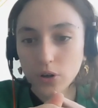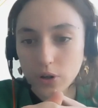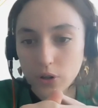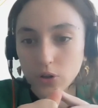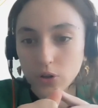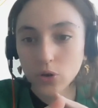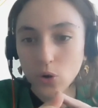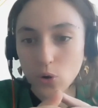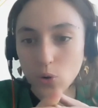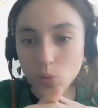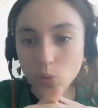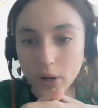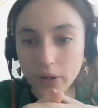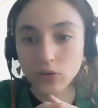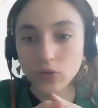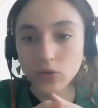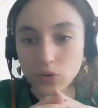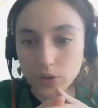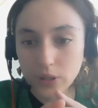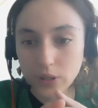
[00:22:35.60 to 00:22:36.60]

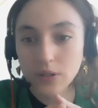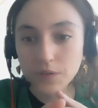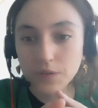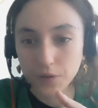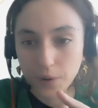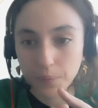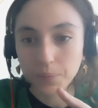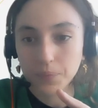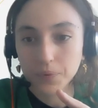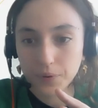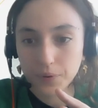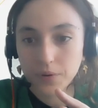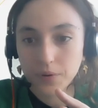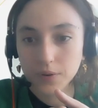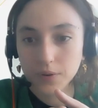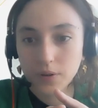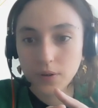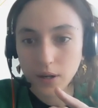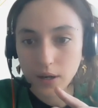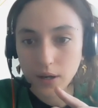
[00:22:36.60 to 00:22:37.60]
when to give up
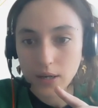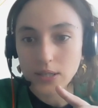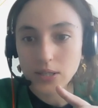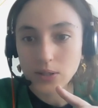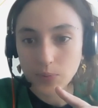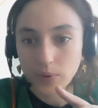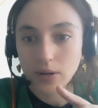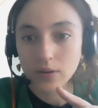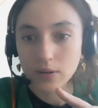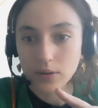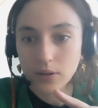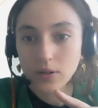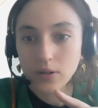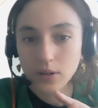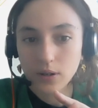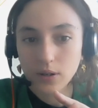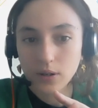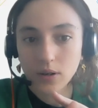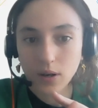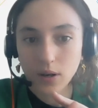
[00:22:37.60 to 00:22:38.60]
as well,
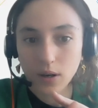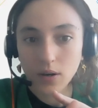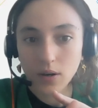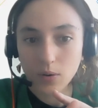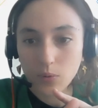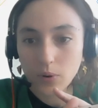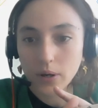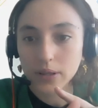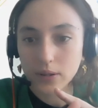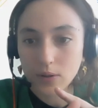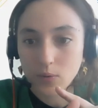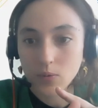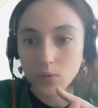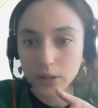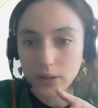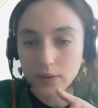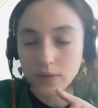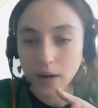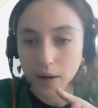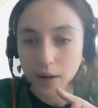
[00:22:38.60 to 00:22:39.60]

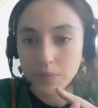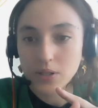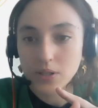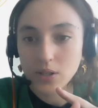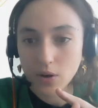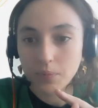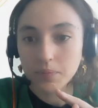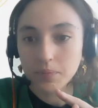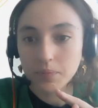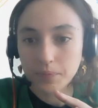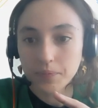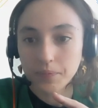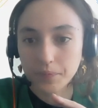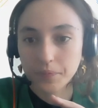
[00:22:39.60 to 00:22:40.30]
when times come.